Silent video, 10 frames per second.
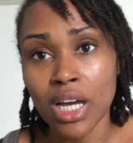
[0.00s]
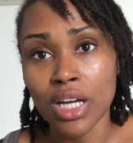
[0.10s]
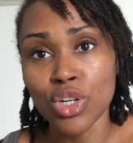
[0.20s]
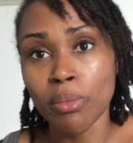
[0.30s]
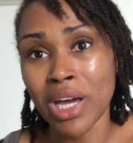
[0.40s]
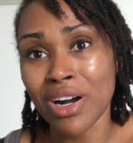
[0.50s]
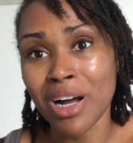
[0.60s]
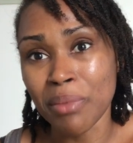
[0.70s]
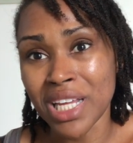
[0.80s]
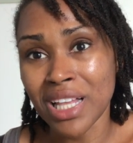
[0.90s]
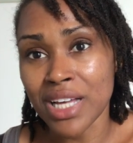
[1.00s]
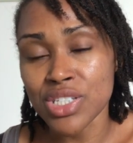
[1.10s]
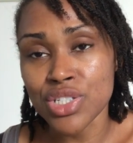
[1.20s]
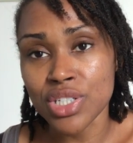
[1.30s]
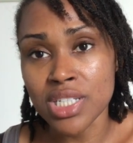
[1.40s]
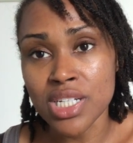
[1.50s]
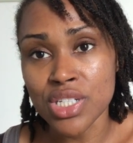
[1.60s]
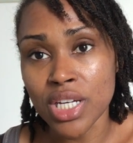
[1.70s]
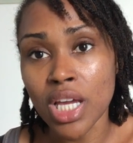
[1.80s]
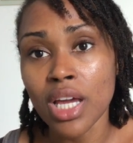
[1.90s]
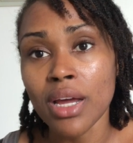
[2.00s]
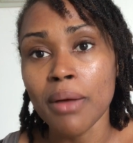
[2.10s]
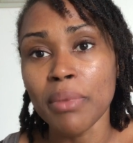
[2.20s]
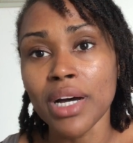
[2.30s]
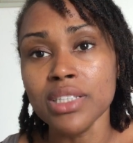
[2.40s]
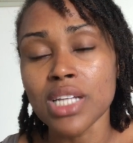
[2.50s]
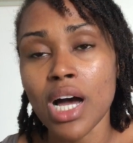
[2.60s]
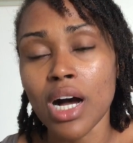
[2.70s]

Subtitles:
no matter how many classes you're teaching, but